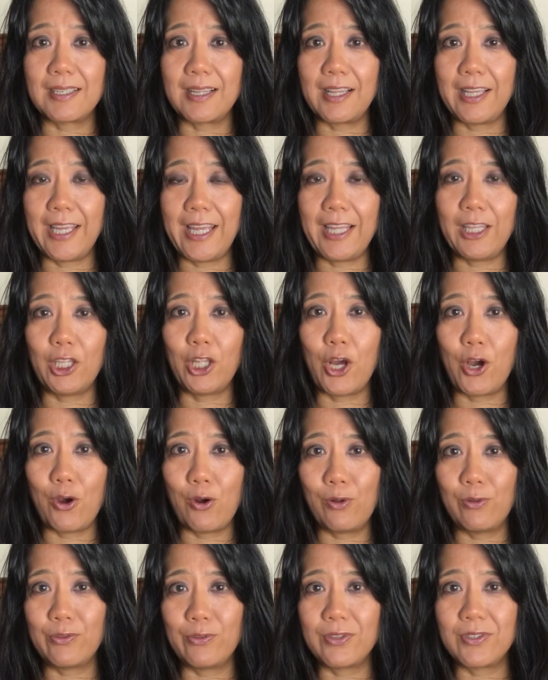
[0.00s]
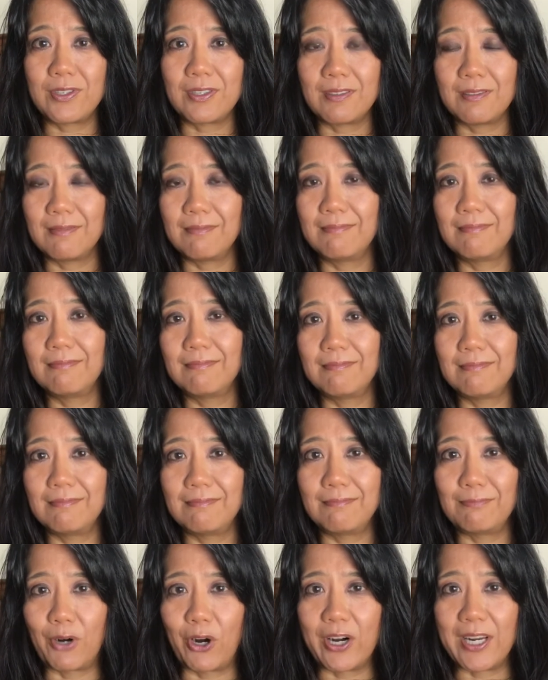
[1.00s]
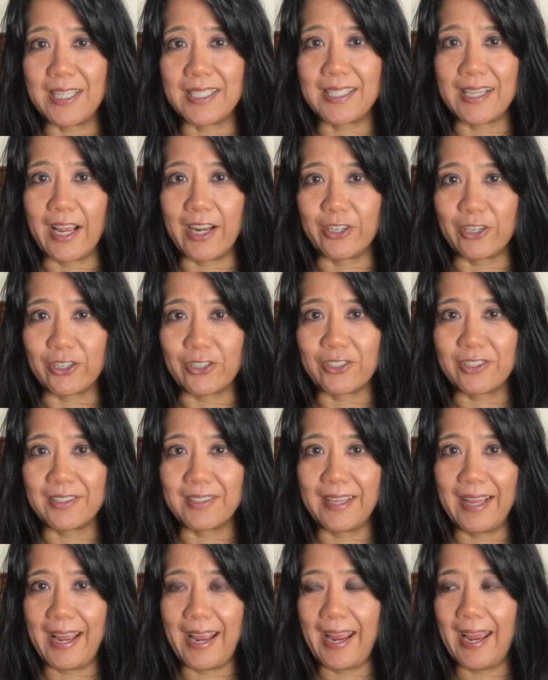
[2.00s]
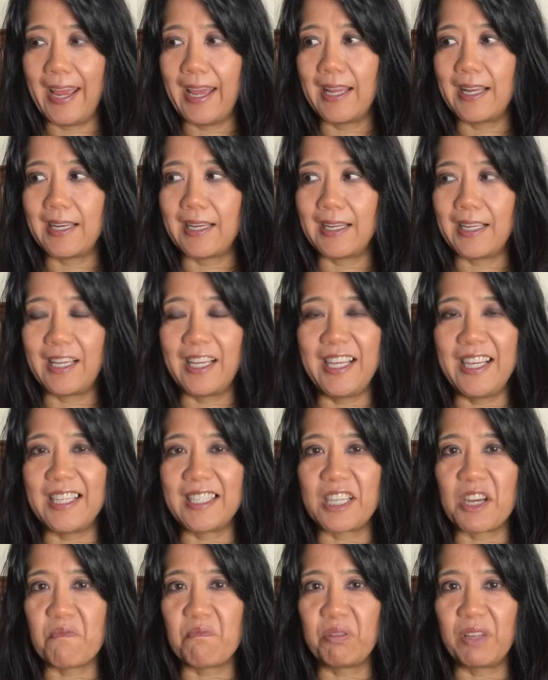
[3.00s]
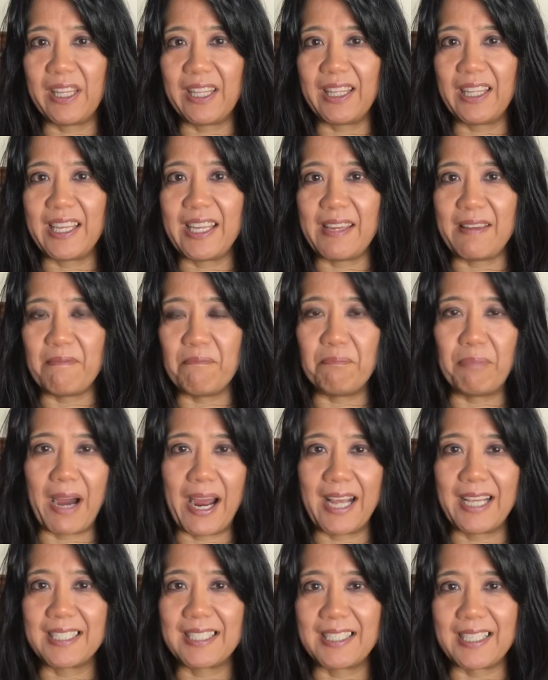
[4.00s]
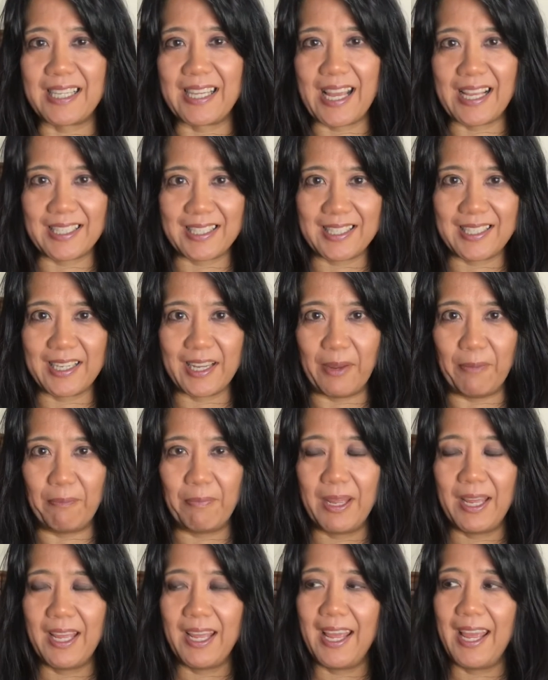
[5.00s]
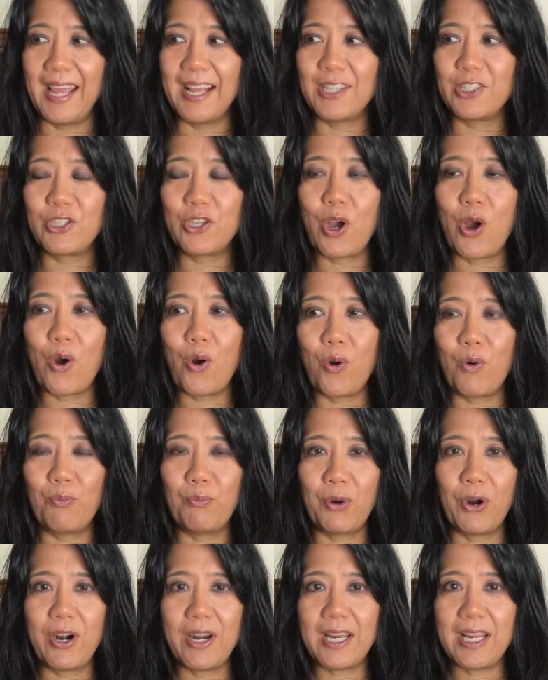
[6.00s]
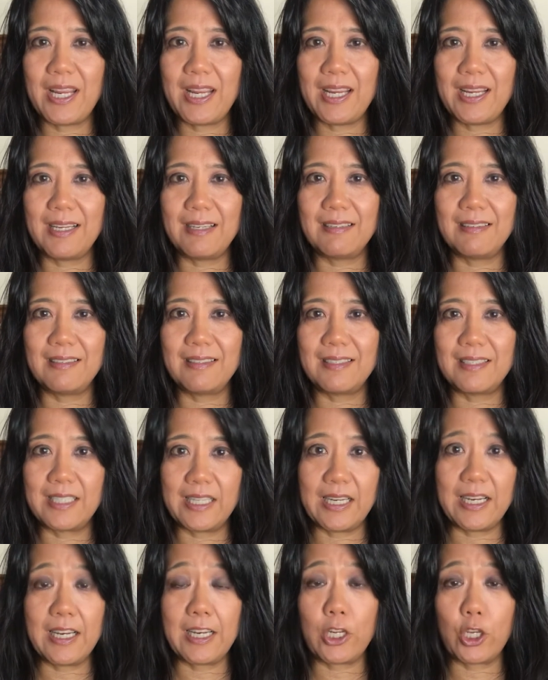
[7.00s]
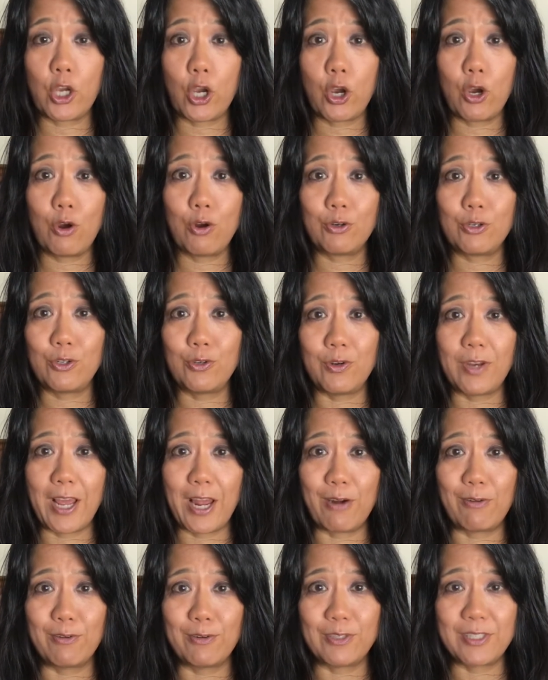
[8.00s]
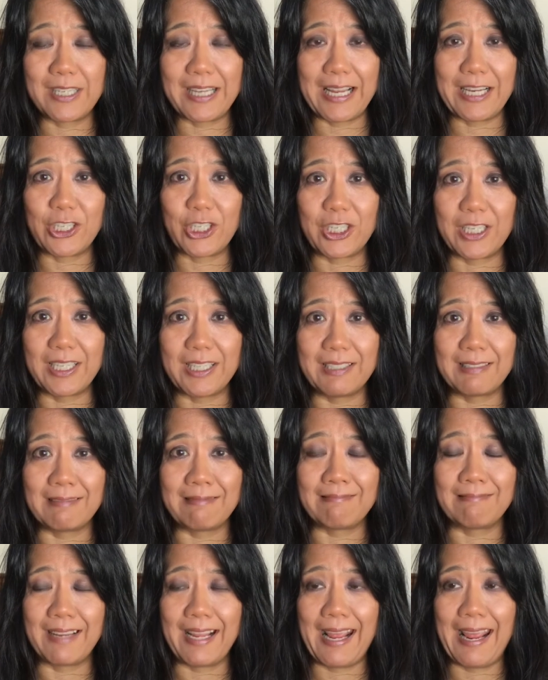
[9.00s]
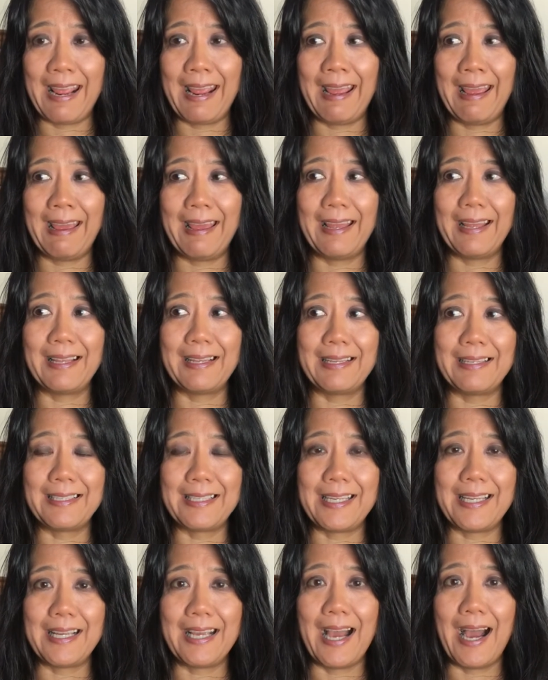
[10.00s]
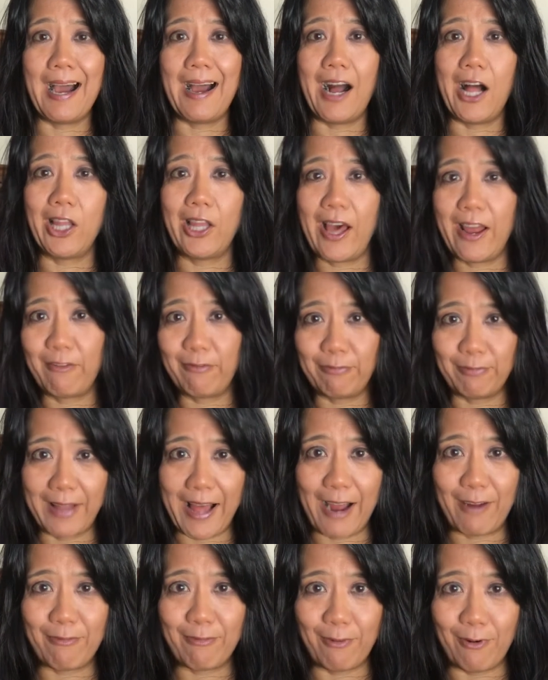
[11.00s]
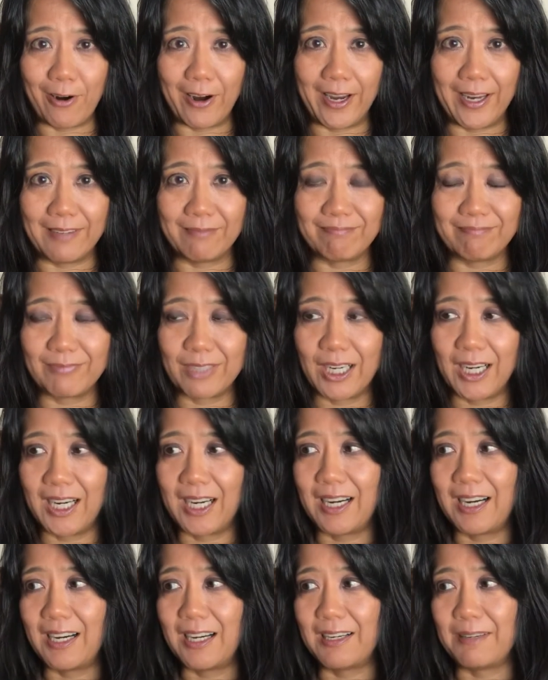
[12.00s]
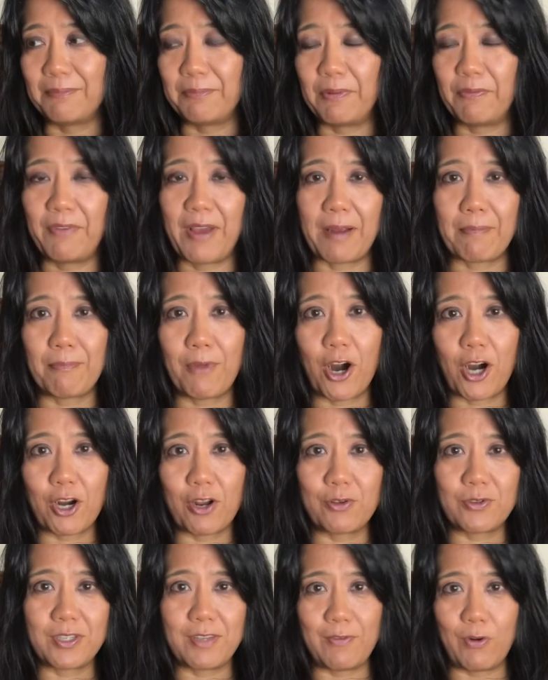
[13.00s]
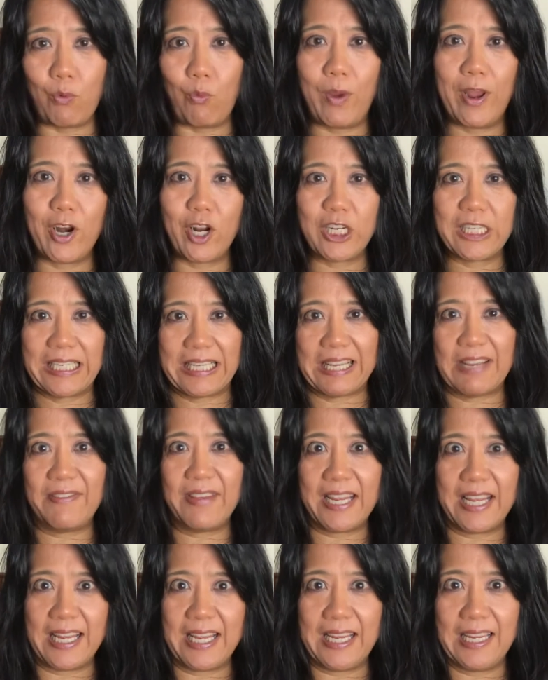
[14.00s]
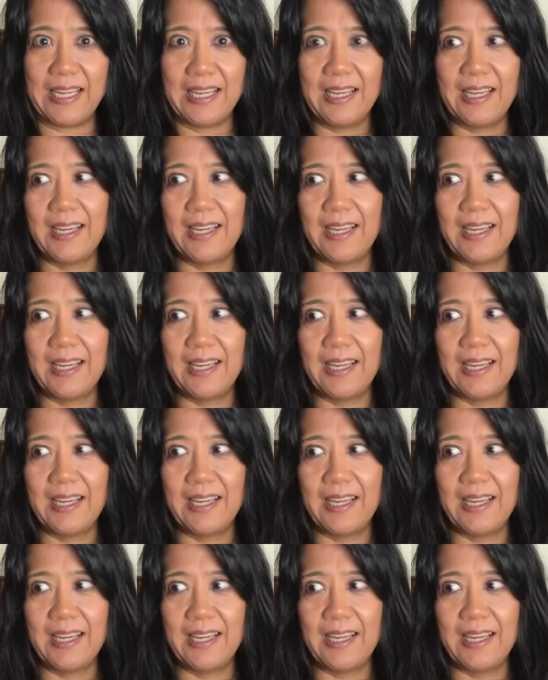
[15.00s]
he loathes Bernie Sanders, and he's completely biased against him. So Bernie didn't go to Netroots Nation, and he got a lot of flack for it. In fact, Marcos even went on TV